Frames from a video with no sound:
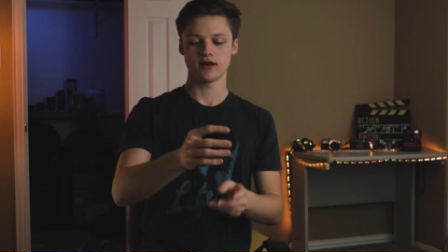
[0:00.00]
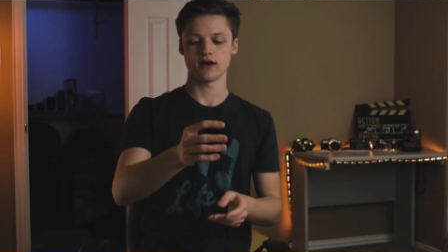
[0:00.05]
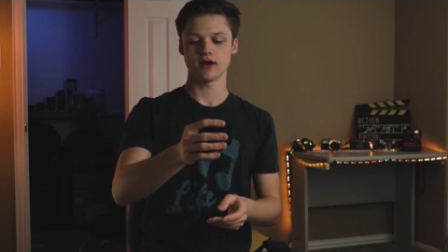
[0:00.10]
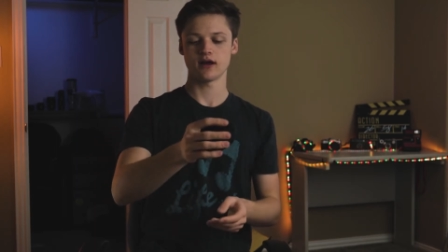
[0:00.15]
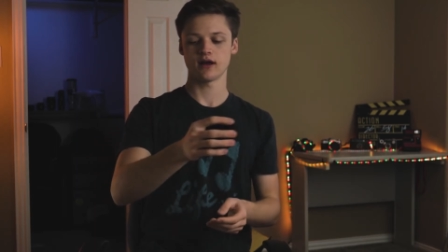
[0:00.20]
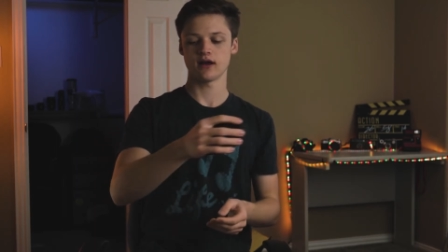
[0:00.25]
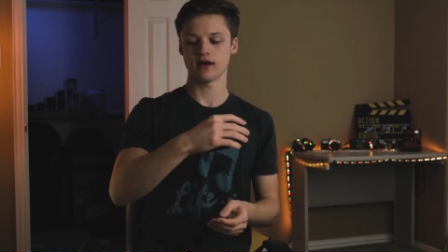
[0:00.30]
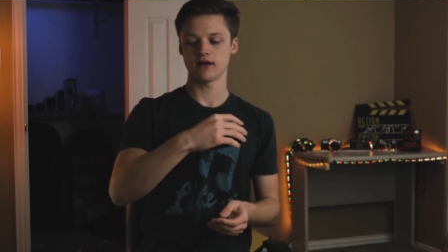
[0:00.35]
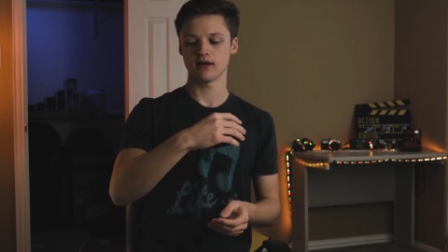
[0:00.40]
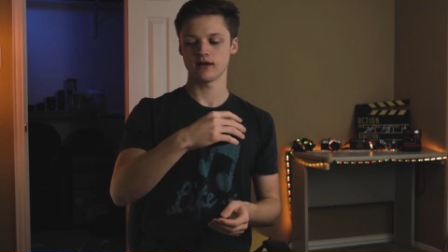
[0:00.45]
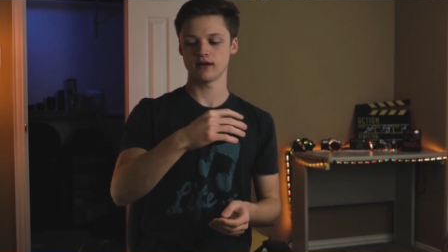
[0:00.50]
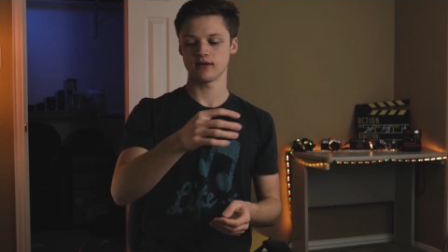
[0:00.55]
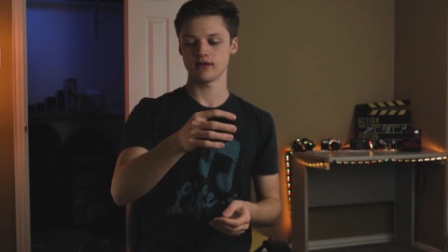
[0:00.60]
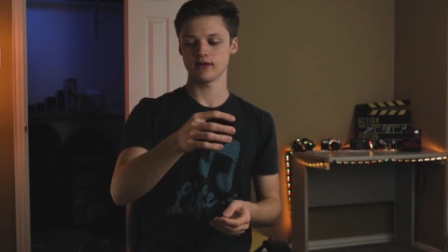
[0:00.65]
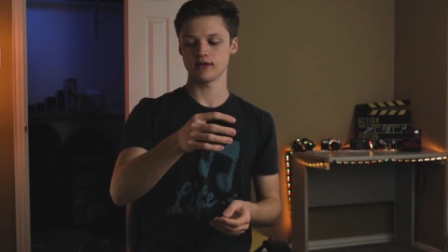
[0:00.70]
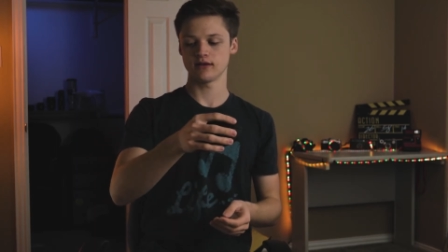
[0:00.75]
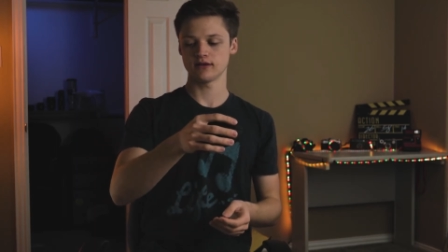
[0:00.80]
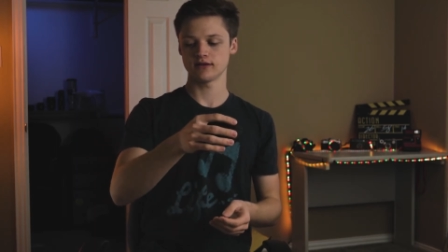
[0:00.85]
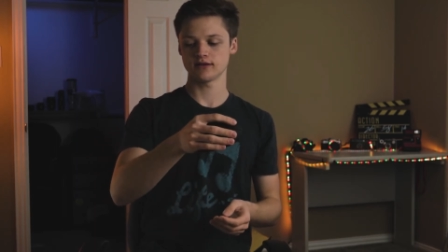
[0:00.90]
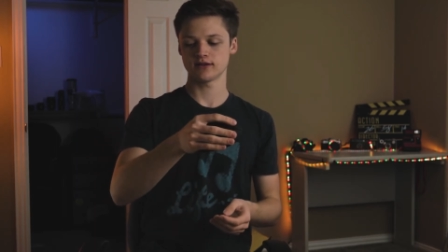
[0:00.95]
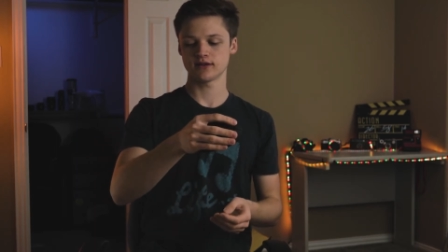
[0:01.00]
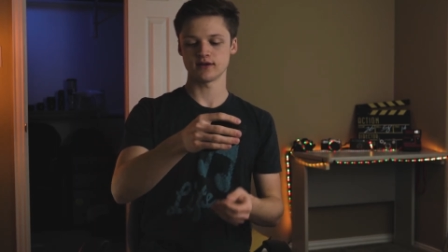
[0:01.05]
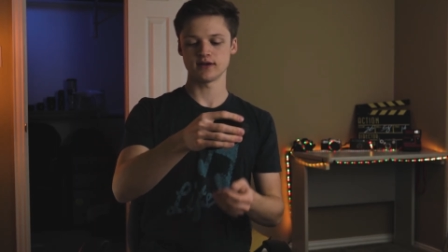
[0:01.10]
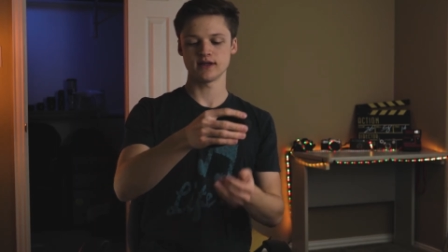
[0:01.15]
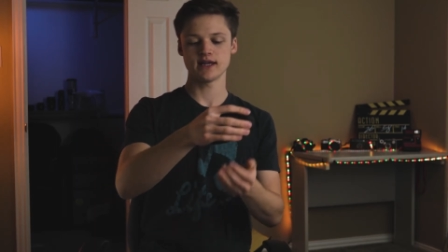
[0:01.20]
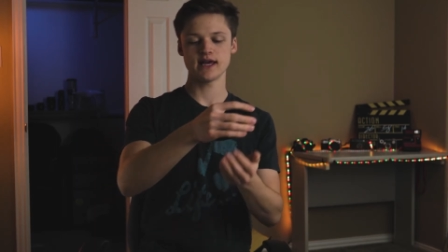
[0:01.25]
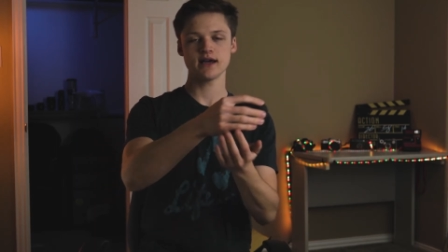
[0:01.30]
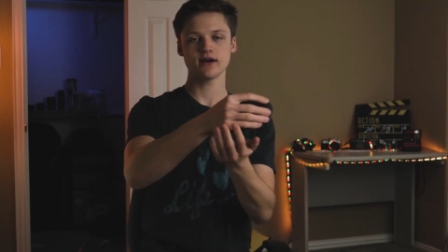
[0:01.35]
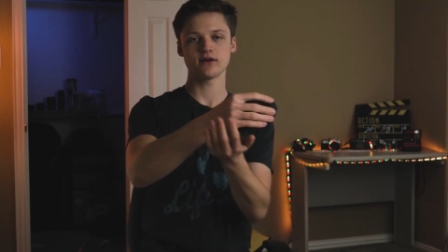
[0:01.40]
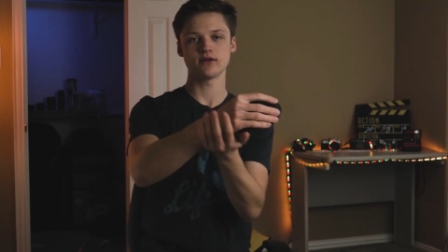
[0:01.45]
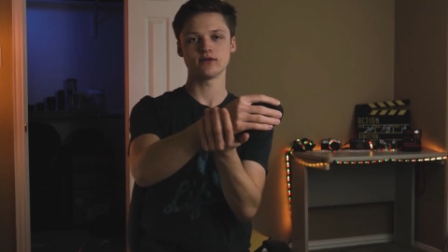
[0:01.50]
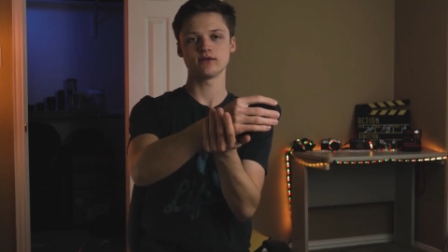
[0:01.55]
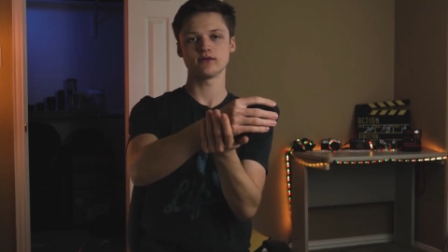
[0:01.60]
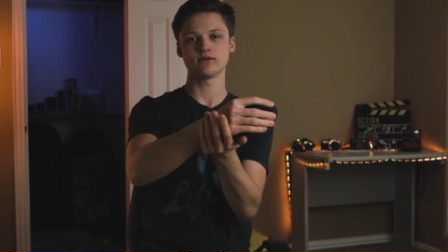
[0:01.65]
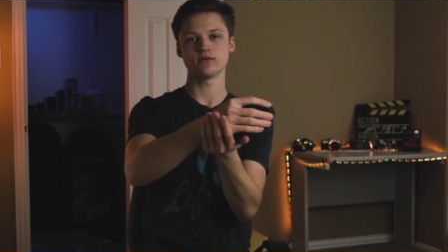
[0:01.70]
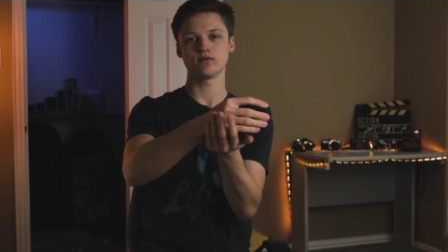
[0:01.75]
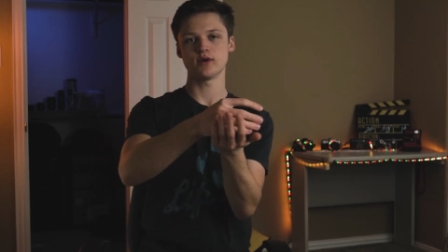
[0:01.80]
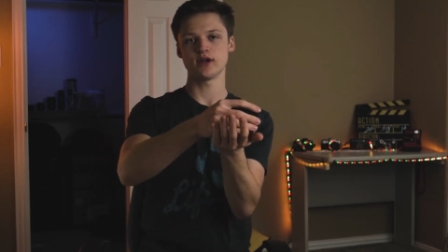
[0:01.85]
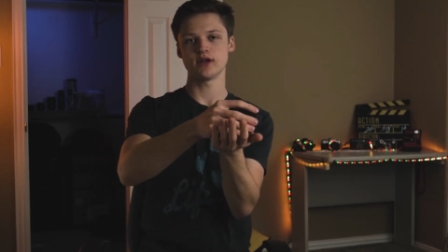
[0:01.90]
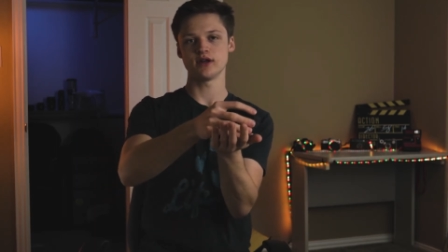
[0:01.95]
Uh, so now
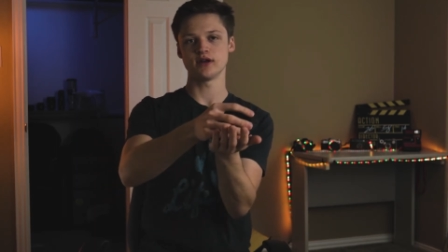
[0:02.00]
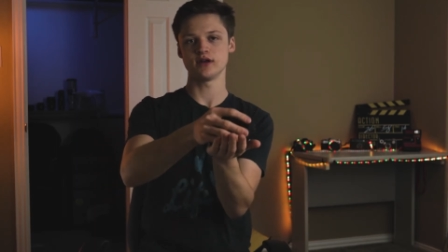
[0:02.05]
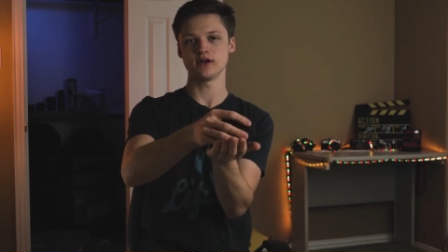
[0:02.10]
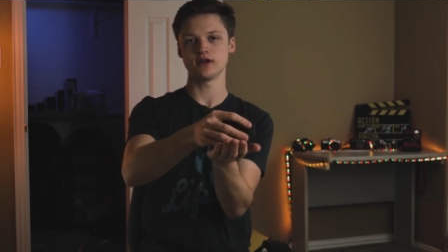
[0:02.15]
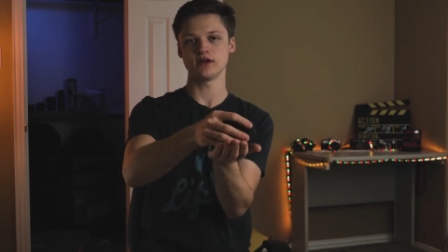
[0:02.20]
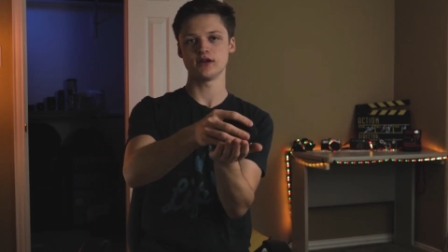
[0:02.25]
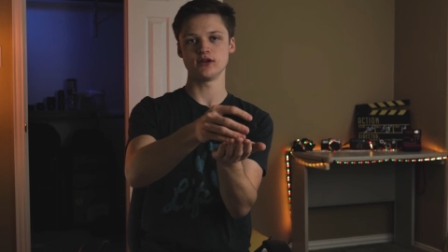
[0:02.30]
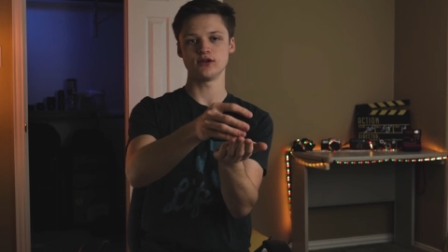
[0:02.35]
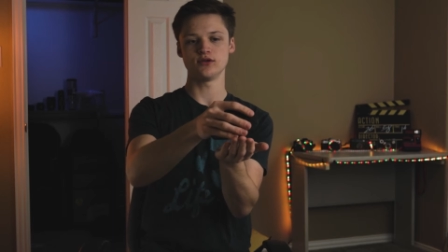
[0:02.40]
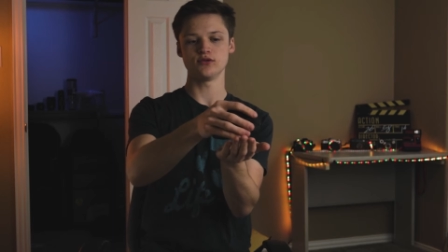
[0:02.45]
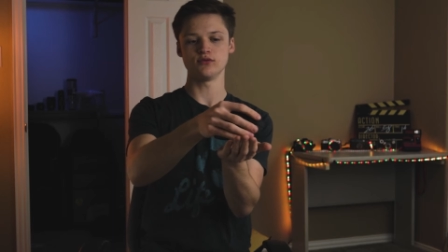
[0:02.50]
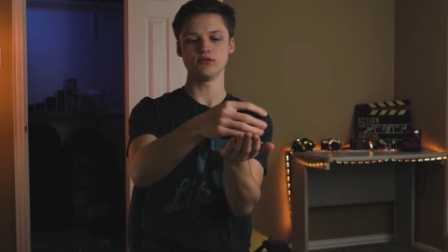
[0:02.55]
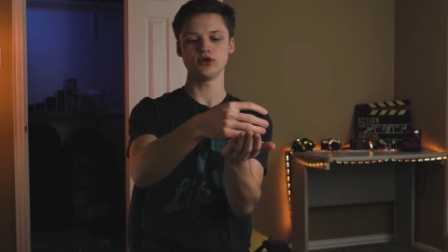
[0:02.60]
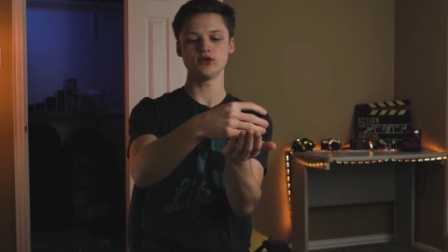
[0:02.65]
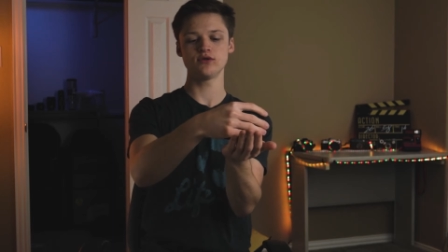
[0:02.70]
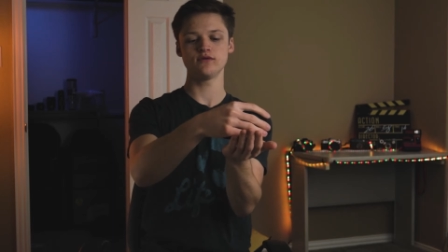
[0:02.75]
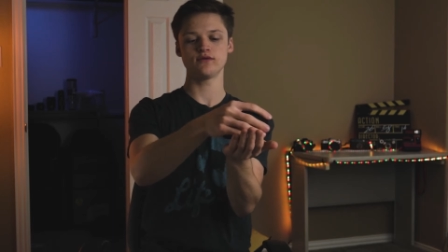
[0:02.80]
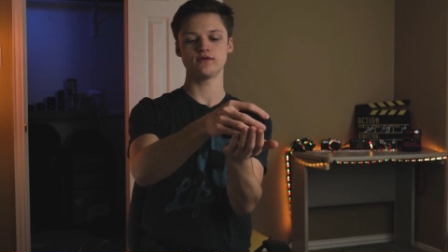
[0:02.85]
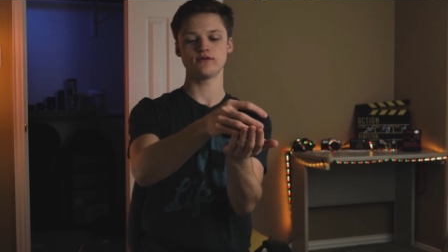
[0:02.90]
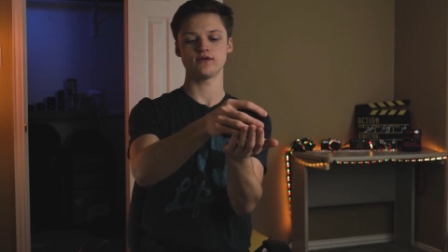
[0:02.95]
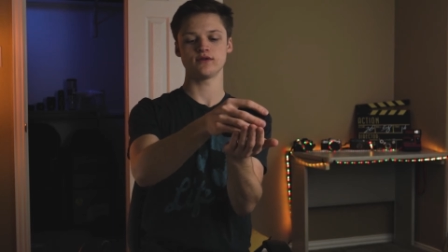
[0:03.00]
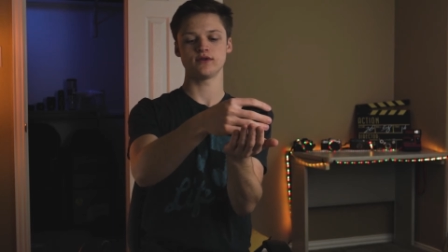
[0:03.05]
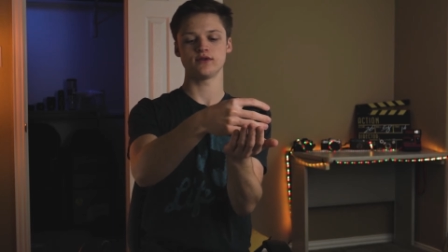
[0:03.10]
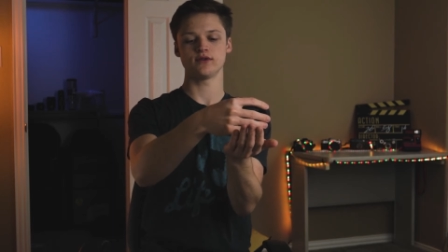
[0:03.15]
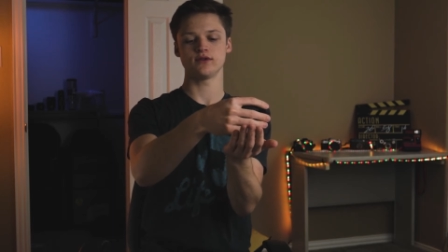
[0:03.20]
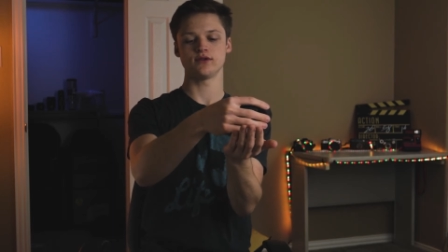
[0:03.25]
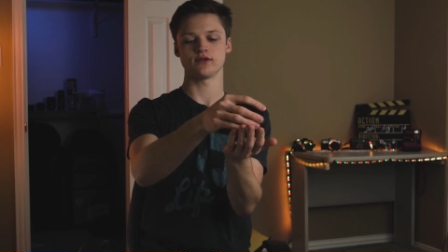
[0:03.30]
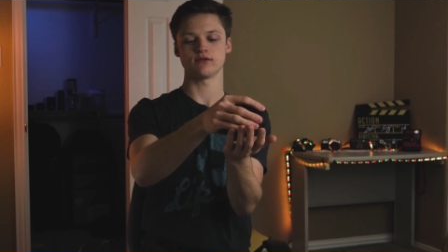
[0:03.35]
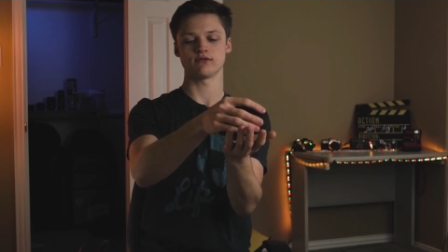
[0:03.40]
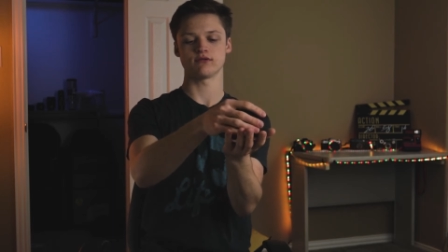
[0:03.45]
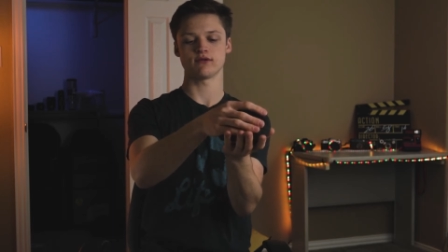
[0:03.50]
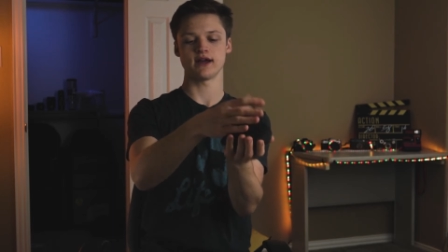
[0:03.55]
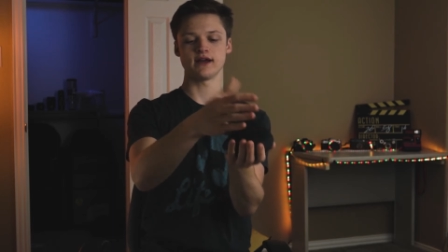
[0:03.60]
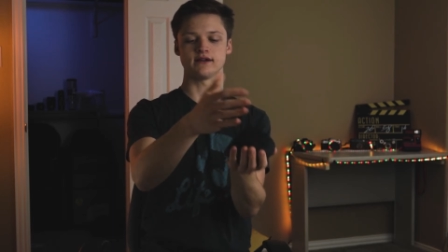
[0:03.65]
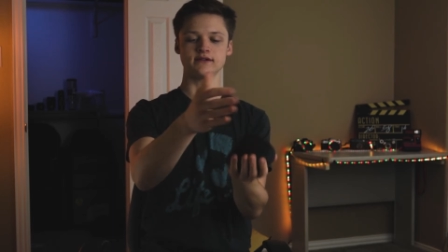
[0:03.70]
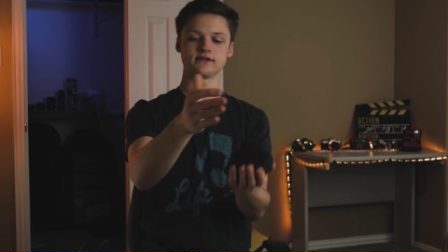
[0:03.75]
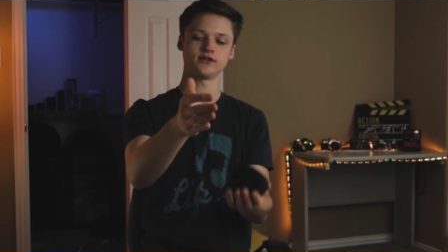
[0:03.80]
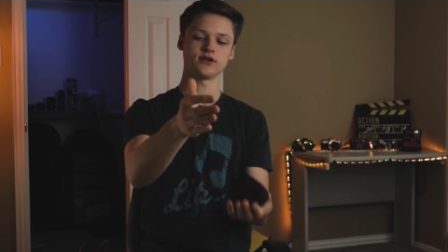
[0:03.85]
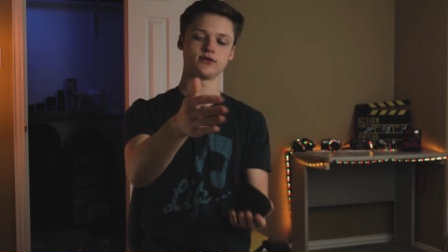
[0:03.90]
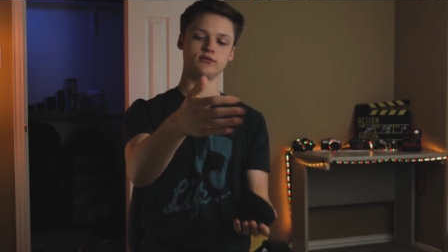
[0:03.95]
when you move your wrist,